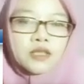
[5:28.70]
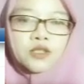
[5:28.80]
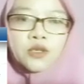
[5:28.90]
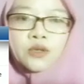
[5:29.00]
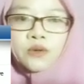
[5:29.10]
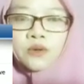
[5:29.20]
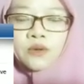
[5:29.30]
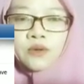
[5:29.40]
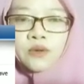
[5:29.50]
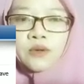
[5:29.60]

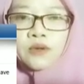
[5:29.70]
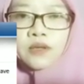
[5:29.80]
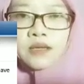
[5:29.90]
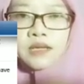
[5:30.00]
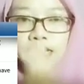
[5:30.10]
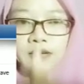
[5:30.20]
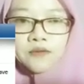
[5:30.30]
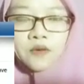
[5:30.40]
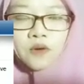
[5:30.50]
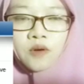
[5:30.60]
through grade
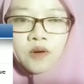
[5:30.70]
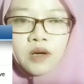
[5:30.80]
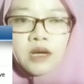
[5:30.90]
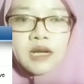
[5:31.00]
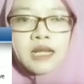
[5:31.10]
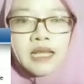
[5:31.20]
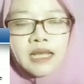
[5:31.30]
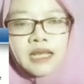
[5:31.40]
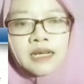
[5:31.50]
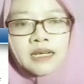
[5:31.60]
4,
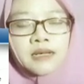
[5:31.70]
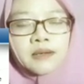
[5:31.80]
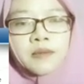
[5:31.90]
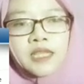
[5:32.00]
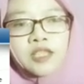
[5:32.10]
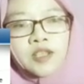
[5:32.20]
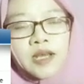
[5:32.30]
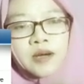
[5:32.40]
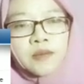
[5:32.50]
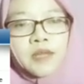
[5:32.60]
but
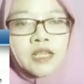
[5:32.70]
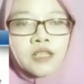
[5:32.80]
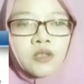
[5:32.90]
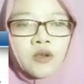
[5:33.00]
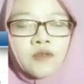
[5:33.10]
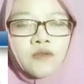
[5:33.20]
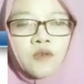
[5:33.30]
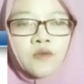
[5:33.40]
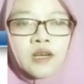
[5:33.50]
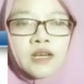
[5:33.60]
their mean score
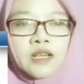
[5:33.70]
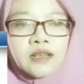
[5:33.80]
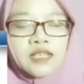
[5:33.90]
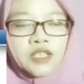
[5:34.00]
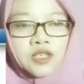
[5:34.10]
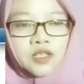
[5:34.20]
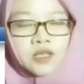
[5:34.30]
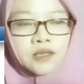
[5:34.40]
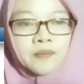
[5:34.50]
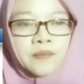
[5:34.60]
for word
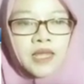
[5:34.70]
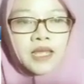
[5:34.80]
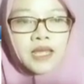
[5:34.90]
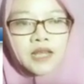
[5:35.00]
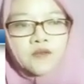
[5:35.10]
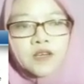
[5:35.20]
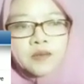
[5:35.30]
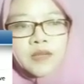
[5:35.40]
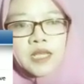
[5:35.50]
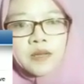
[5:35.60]
recognition and word
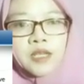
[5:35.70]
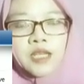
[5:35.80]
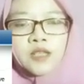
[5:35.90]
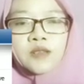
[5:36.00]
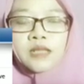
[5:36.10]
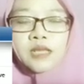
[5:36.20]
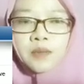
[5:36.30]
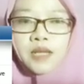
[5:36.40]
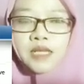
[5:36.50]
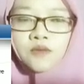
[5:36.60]
meaning began to
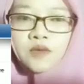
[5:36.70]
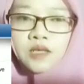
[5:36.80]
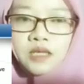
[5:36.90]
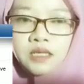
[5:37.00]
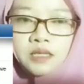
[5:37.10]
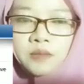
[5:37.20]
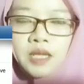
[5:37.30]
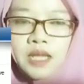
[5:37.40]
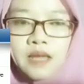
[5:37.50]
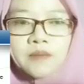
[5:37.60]
slip as words
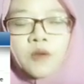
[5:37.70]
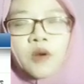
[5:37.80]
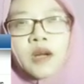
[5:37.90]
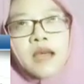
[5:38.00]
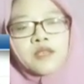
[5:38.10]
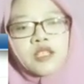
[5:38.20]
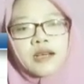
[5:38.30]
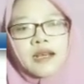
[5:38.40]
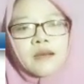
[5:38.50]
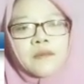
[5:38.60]
became more
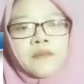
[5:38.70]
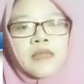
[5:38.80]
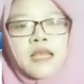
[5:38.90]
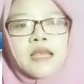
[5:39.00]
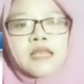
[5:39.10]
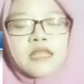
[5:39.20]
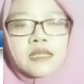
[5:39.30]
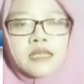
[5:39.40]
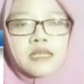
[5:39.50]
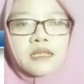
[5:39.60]
abstract,
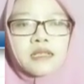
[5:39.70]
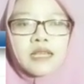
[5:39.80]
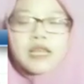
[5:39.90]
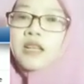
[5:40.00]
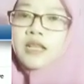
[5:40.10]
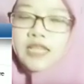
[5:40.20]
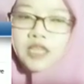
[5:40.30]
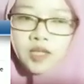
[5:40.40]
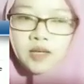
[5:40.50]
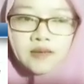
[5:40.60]
technical, and
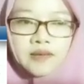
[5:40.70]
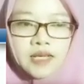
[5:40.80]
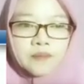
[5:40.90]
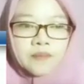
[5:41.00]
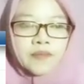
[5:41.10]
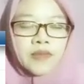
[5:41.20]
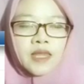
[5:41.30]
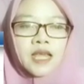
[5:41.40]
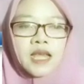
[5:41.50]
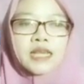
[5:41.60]
literary.
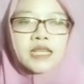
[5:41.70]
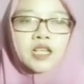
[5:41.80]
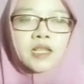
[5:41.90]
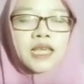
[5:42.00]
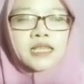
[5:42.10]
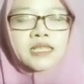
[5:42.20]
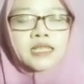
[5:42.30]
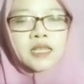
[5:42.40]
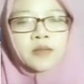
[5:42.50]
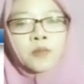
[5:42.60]
Declines
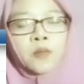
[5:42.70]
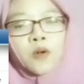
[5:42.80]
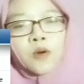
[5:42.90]
in